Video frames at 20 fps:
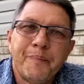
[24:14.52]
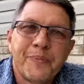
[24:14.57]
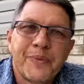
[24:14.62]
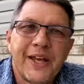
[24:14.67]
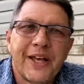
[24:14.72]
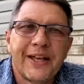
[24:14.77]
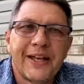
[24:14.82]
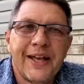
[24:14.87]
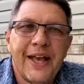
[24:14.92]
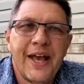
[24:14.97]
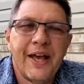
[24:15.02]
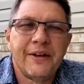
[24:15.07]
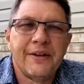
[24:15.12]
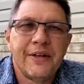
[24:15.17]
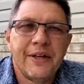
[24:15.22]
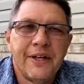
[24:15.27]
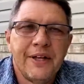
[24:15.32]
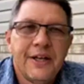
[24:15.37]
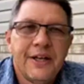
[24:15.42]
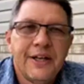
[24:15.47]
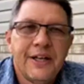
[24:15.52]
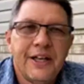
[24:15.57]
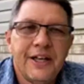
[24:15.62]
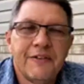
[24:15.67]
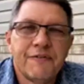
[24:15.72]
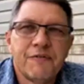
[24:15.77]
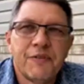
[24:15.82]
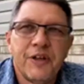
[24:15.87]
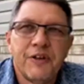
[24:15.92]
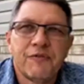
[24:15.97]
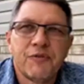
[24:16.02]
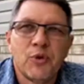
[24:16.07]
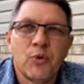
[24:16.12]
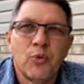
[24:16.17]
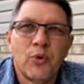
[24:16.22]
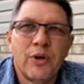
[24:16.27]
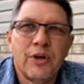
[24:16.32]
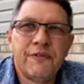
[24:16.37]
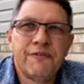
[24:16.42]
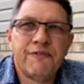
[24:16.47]
It can. If the
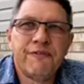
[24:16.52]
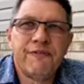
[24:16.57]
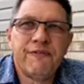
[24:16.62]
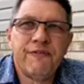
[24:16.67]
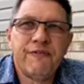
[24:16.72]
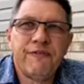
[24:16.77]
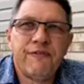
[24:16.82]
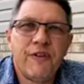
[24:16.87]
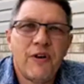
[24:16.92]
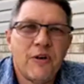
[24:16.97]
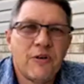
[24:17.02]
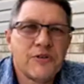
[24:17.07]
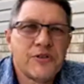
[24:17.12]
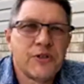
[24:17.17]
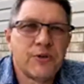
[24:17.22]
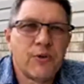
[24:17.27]
word falls